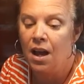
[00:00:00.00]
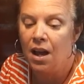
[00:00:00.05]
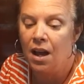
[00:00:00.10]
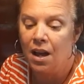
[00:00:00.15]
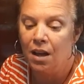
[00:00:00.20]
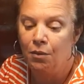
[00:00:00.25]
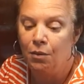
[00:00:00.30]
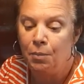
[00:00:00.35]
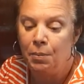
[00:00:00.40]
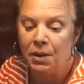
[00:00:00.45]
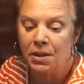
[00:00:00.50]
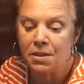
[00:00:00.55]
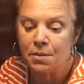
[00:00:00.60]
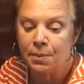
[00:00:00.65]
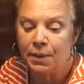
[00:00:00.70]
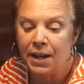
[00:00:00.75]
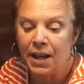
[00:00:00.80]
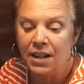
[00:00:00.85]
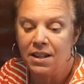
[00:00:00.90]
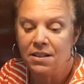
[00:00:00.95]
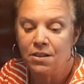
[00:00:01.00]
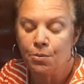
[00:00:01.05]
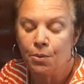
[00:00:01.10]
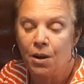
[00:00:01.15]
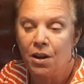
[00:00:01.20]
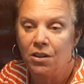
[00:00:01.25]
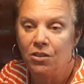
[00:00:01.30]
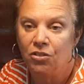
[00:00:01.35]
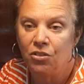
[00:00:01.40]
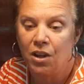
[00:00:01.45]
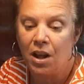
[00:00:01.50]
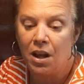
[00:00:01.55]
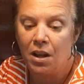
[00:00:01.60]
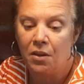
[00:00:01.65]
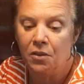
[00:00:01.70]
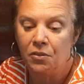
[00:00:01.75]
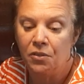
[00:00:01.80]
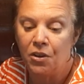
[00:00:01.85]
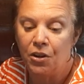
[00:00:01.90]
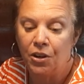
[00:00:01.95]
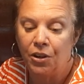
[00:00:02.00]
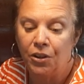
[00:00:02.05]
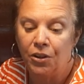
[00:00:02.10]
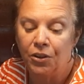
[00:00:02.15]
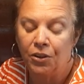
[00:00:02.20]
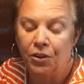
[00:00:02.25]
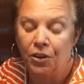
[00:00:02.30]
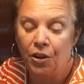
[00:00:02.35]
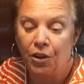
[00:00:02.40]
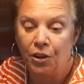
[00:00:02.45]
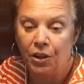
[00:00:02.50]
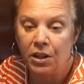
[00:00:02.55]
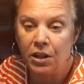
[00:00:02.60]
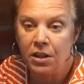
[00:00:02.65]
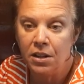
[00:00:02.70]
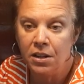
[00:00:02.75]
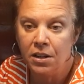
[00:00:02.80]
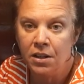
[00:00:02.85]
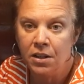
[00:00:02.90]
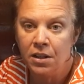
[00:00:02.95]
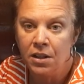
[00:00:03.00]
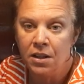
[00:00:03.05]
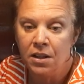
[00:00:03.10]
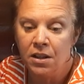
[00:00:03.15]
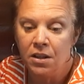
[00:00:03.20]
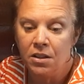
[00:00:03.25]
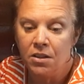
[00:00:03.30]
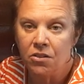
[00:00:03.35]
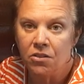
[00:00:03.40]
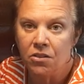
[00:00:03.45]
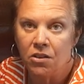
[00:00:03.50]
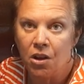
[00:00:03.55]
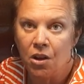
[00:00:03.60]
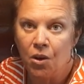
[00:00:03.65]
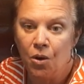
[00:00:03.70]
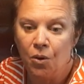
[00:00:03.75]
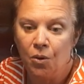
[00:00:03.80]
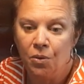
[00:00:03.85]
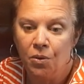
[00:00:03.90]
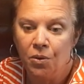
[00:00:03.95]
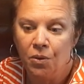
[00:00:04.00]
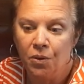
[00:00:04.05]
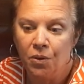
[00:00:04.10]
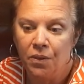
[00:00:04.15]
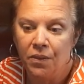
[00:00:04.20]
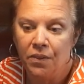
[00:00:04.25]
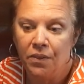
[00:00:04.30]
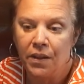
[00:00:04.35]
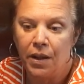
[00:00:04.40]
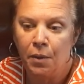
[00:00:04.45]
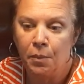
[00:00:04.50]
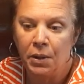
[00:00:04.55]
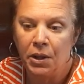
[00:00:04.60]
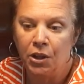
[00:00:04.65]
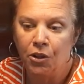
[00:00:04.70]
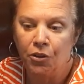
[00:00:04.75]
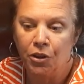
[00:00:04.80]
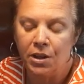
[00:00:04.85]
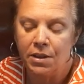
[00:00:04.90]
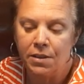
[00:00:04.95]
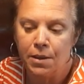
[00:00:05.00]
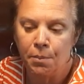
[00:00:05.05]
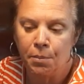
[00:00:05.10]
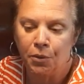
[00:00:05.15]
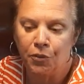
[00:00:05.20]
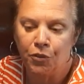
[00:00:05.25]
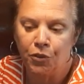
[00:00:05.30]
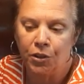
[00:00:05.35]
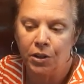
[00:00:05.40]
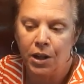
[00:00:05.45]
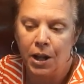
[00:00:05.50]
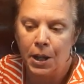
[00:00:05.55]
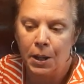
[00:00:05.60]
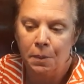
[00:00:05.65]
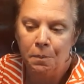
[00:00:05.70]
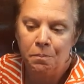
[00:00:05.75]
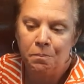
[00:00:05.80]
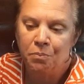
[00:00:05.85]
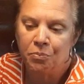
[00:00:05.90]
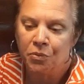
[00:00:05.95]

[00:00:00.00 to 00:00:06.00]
Uh, we picked spaghetti squash out of our garden. So that'll make a great supper for tonight.